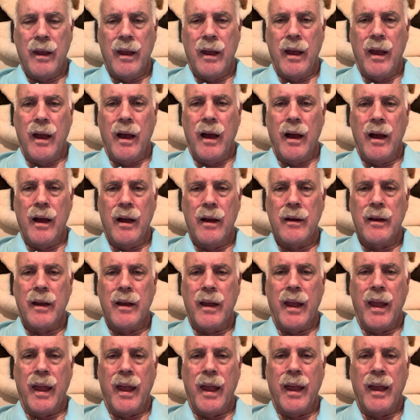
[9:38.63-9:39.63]

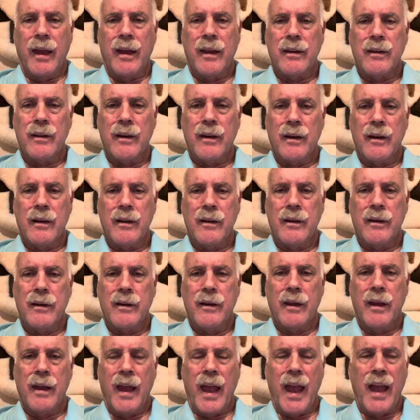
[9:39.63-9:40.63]
And
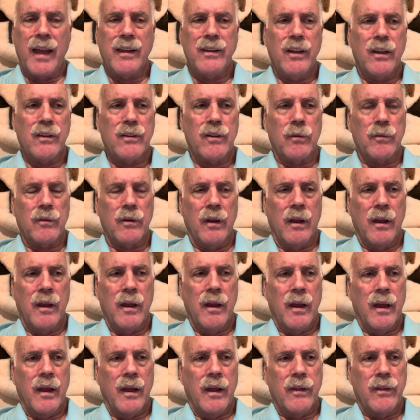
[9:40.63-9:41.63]
yet
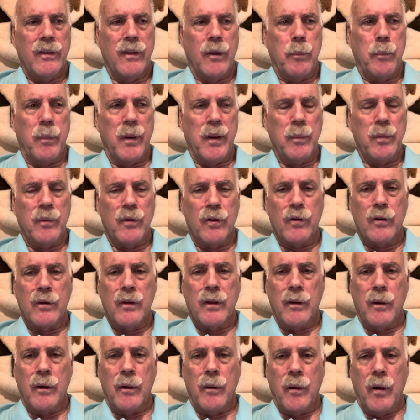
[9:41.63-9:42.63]
the people
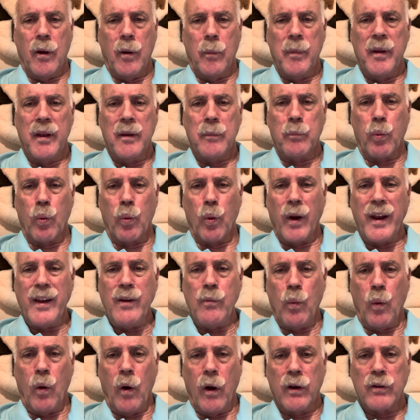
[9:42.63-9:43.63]
are being
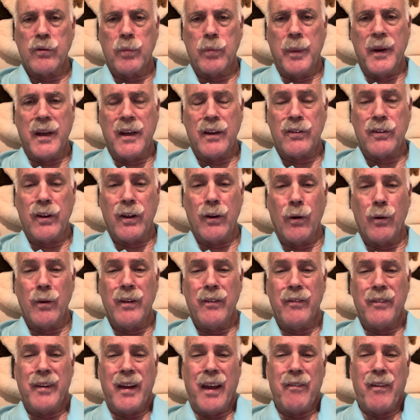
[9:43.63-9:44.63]
brainwashed because they don't
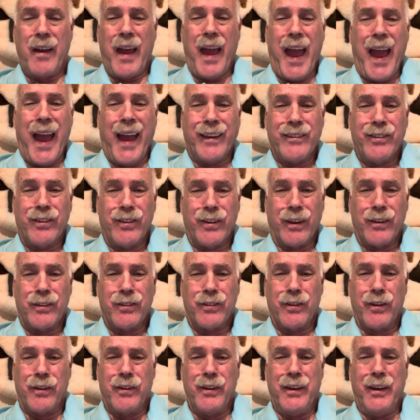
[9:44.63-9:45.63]
even have access
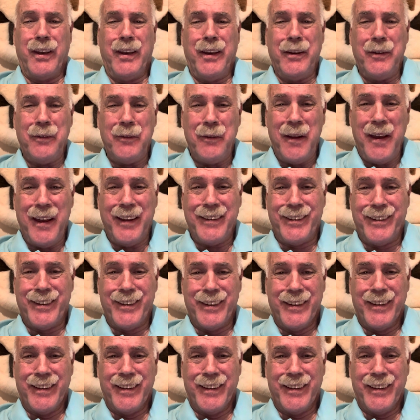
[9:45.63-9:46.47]
to the internet.